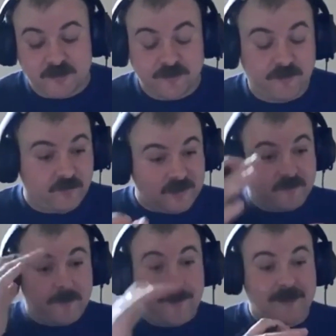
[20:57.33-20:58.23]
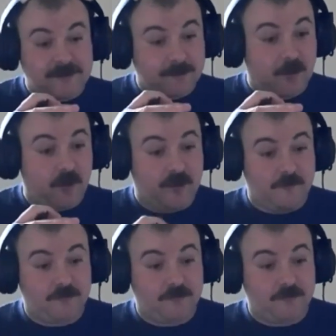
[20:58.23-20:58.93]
kind of the rest of the pay spine,